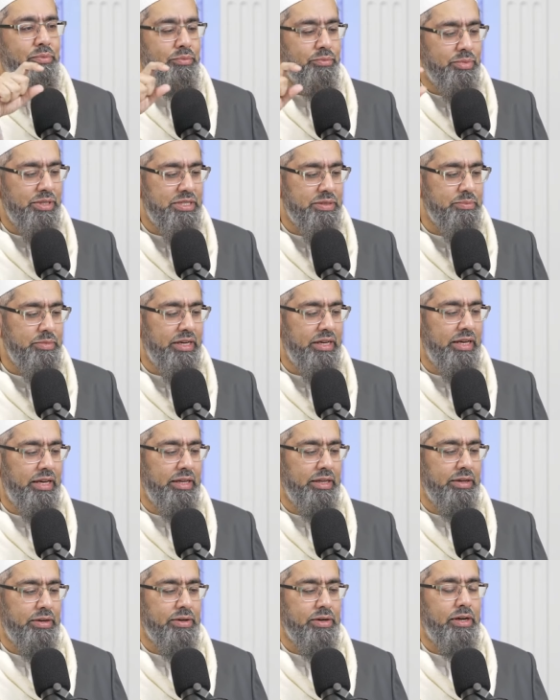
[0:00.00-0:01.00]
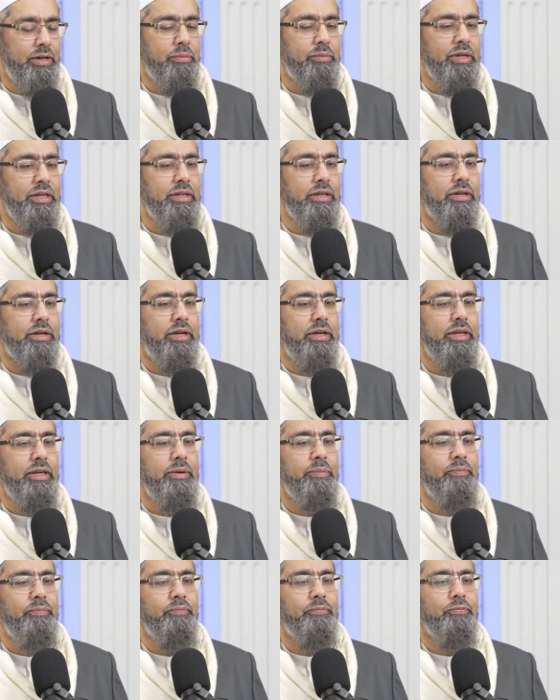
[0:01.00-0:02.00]
Bismillahir Rahmanir
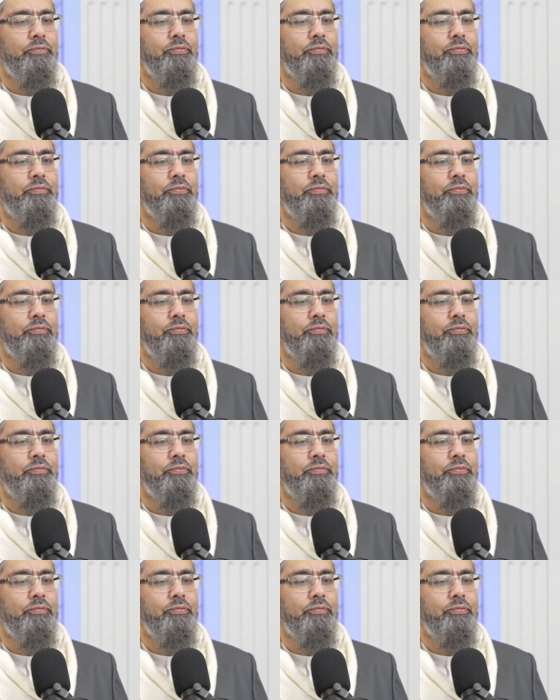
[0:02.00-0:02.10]
Rahim,